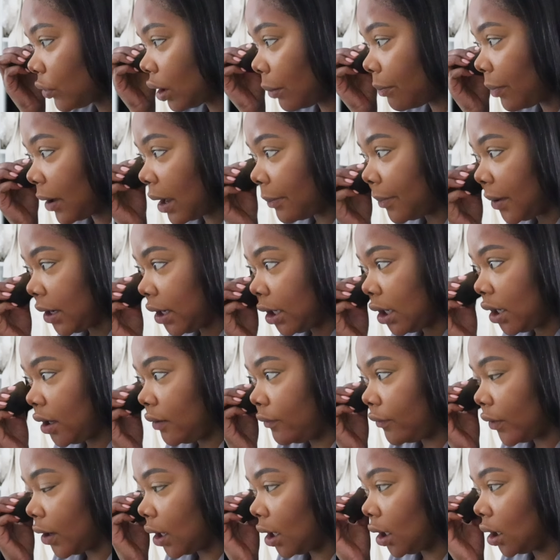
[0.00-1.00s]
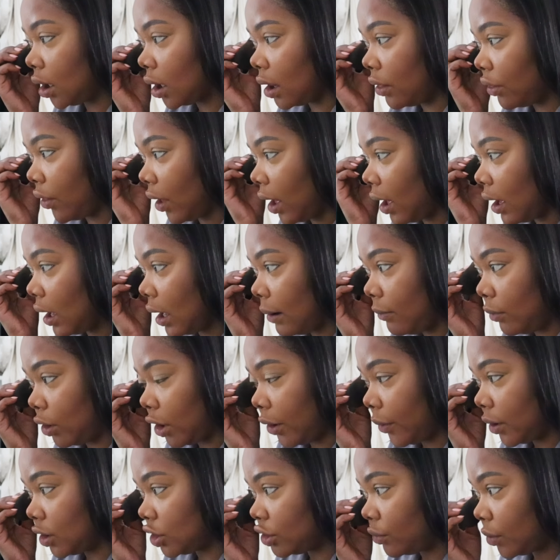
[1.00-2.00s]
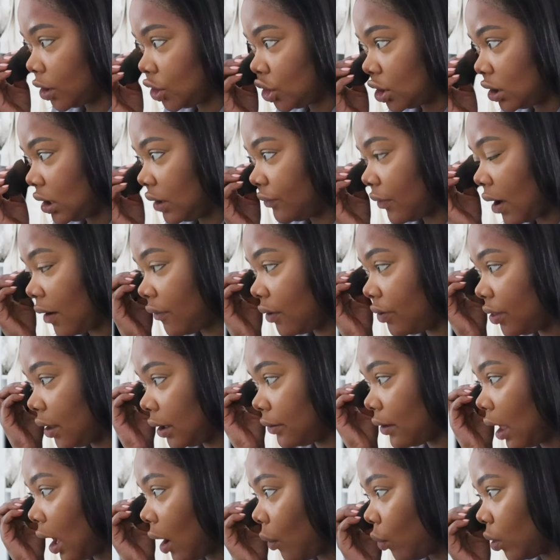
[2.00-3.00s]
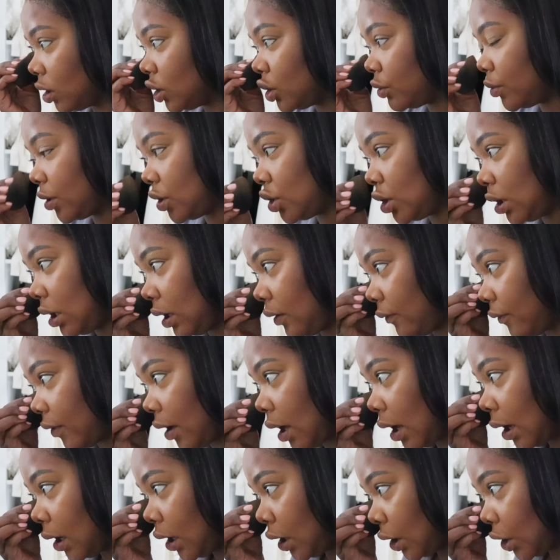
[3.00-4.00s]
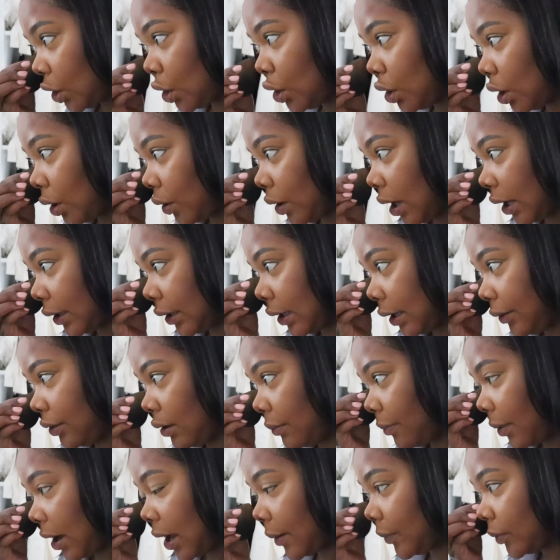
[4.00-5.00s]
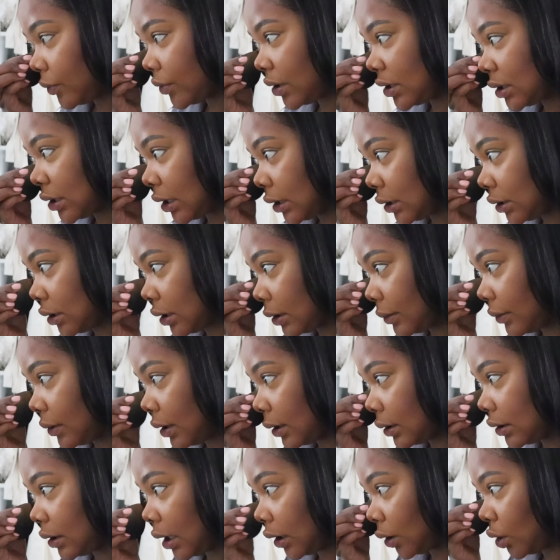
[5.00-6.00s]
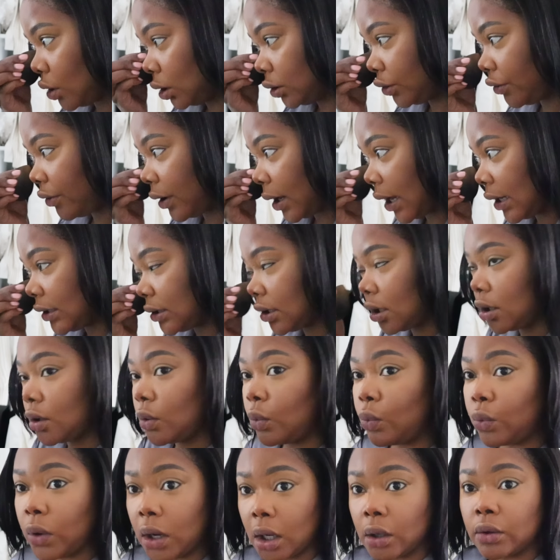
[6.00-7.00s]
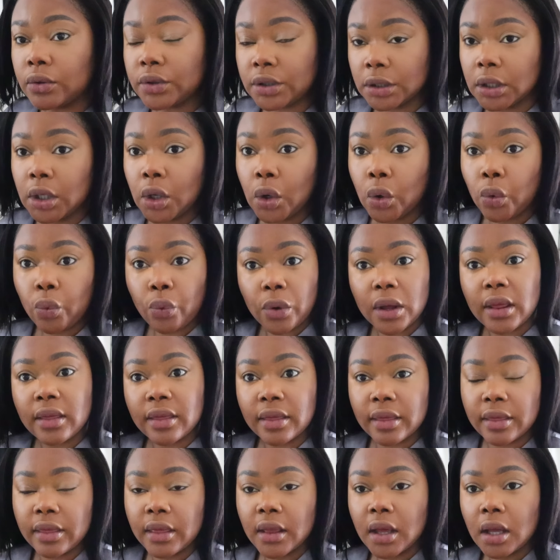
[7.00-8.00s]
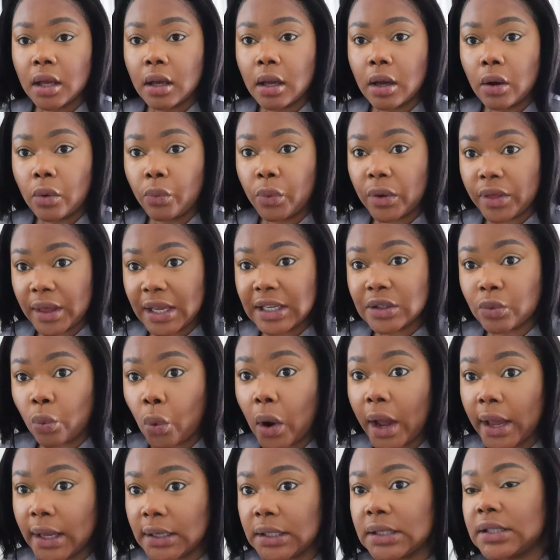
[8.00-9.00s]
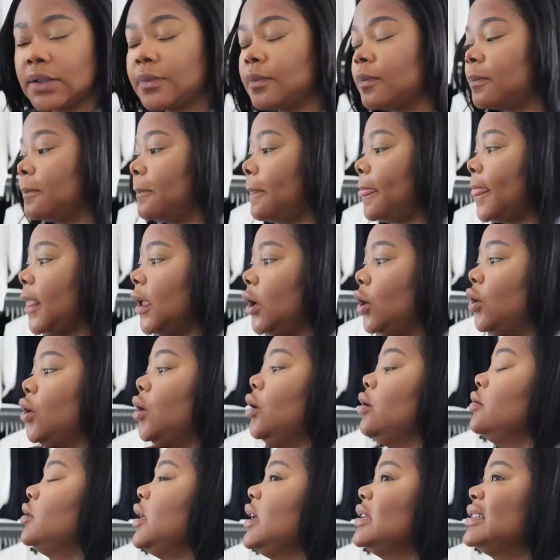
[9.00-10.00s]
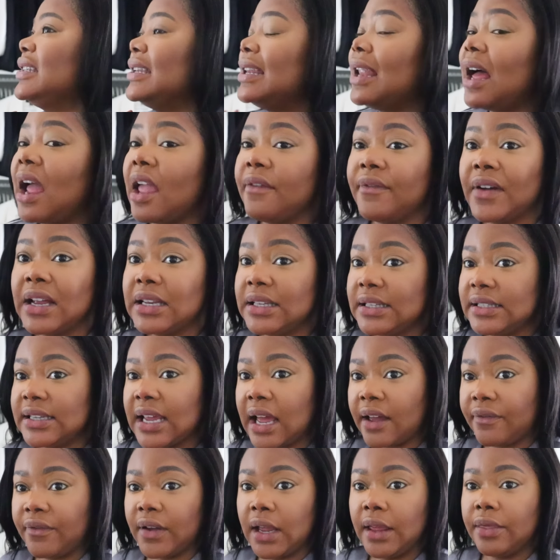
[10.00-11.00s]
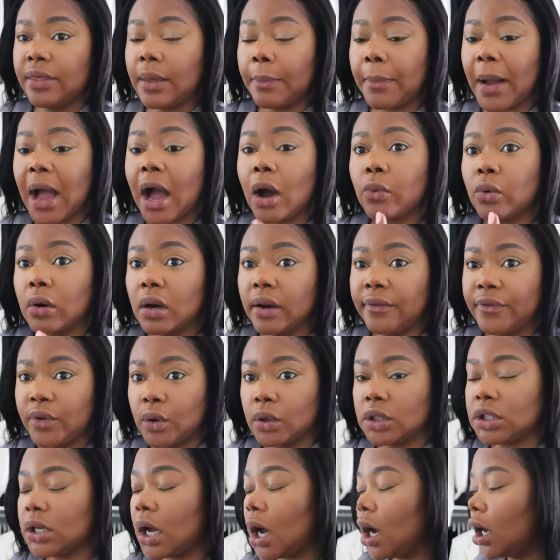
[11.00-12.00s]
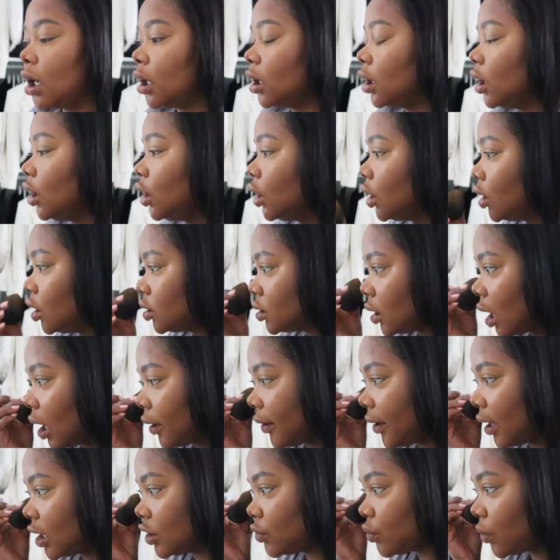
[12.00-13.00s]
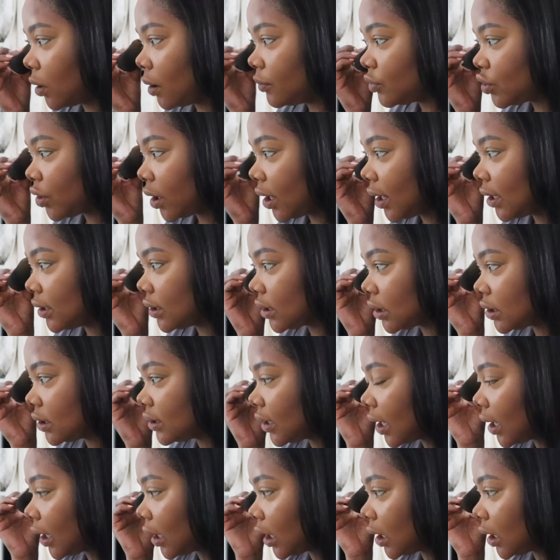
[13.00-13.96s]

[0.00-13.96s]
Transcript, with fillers: by believing that I'm going to achieve everything that I want to achieve. You know, like in the Bible, it says that God created the world with with His words. You know, there's life and death in the power of your tongue. So I guess what I'm trying to say